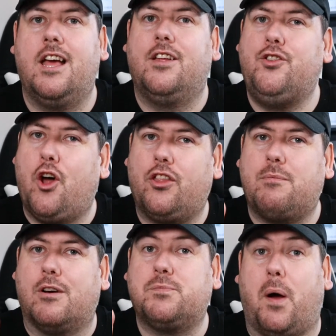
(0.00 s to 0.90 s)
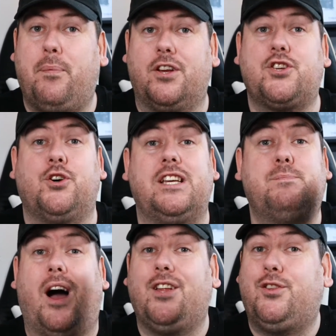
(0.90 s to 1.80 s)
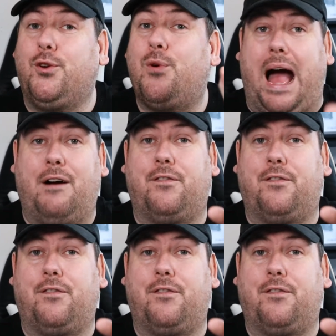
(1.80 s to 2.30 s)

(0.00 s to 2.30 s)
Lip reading: not the most popular choice, but I do have